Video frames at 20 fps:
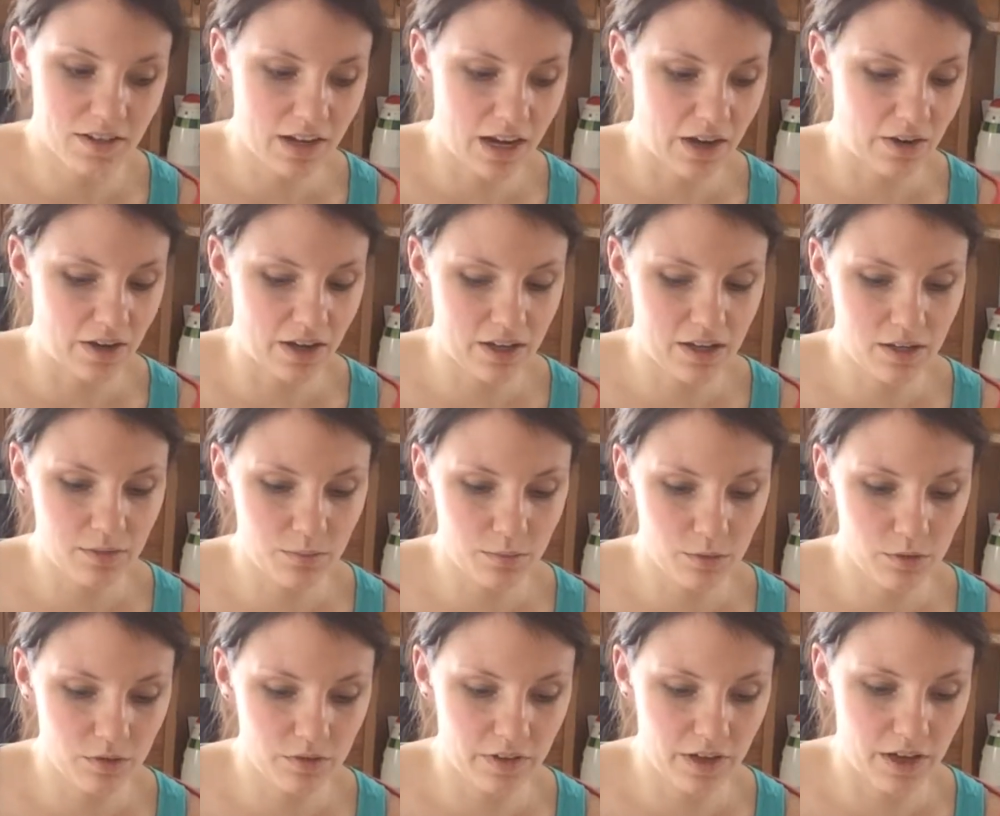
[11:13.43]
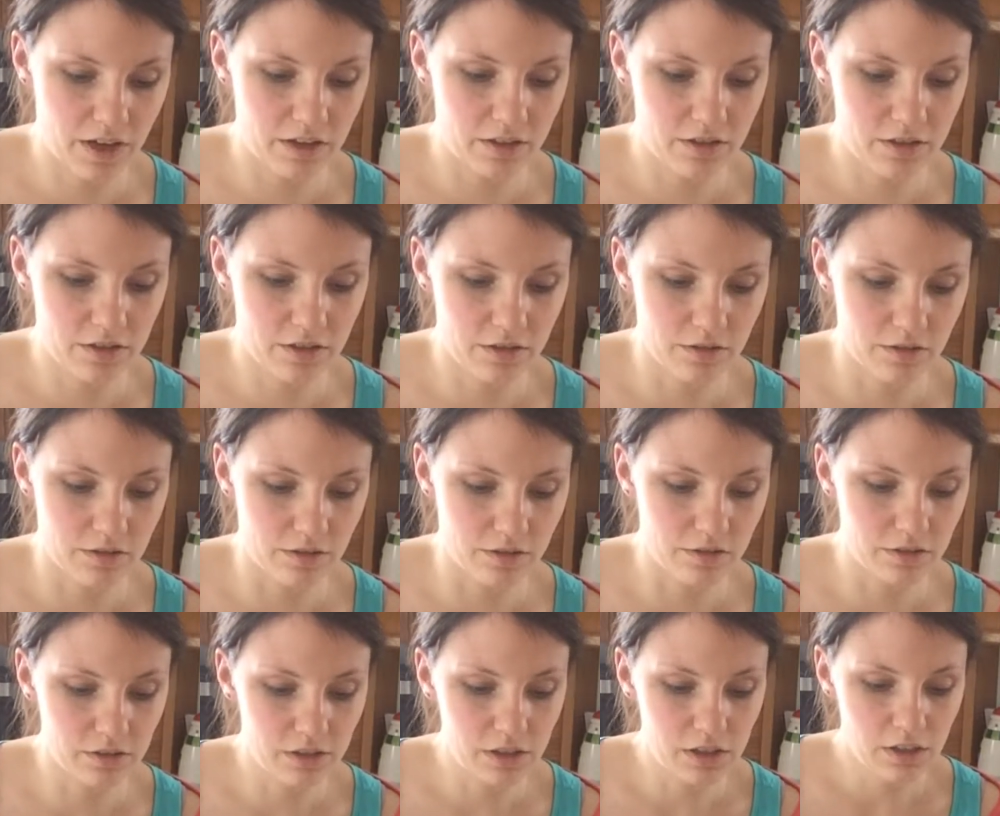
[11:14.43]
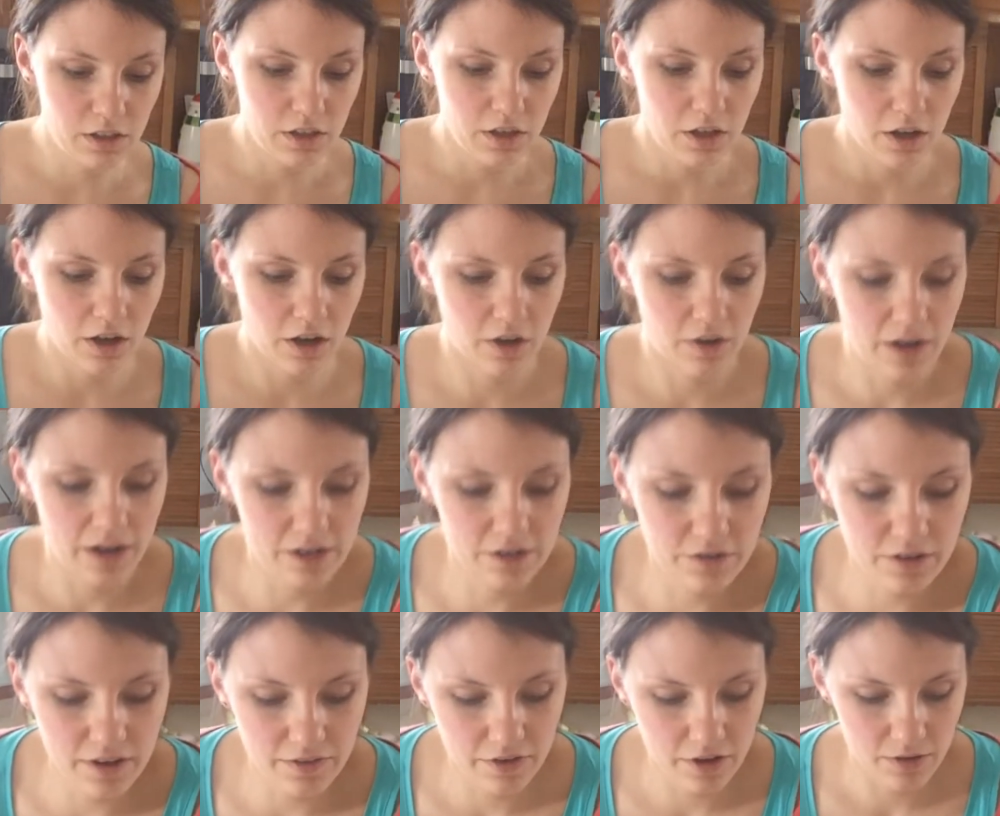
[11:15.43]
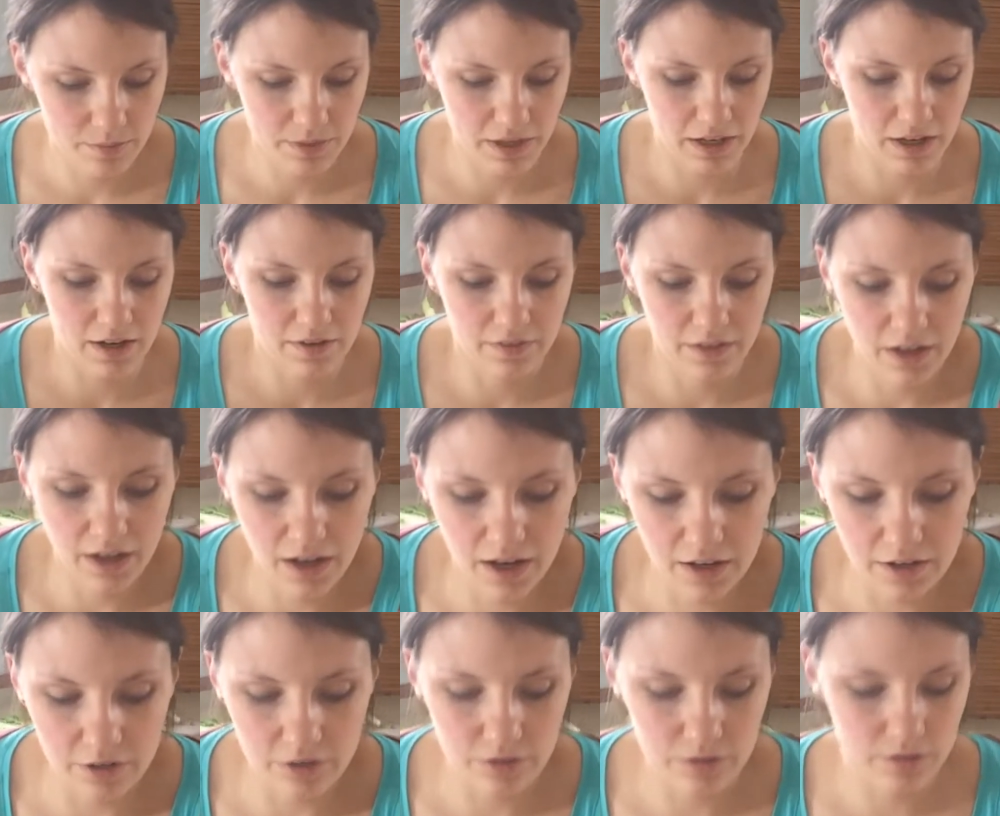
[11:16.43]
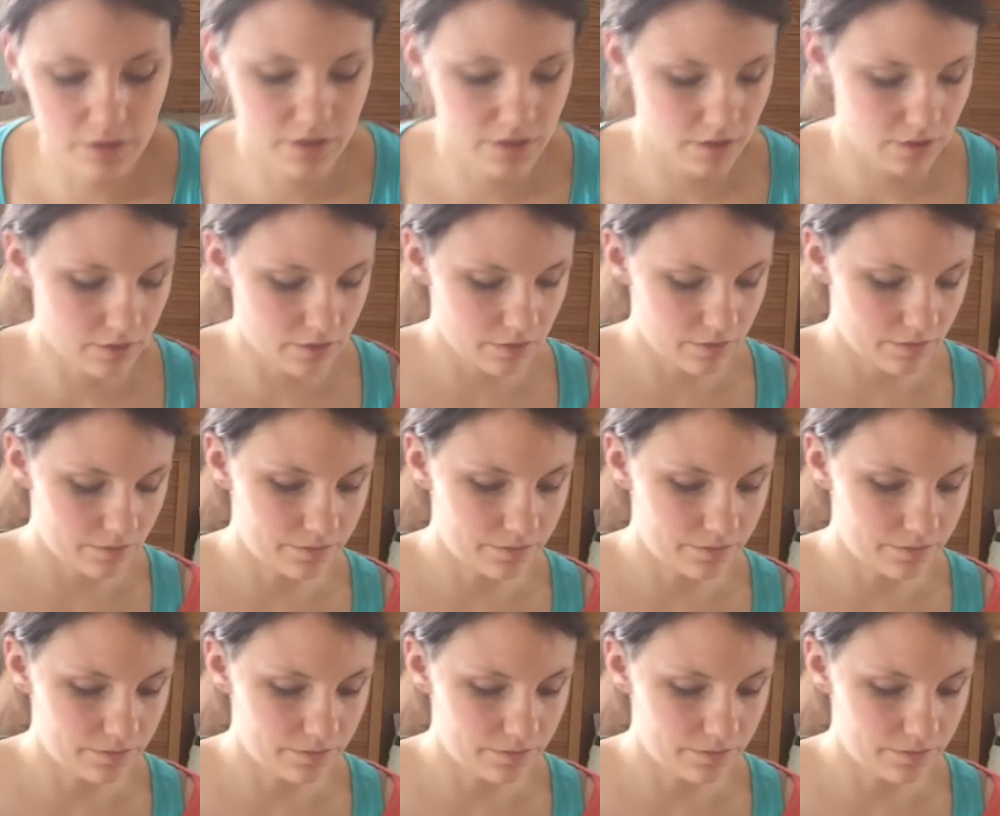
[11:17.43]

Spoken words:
Now I can move on to, oh, I do have all my avocados.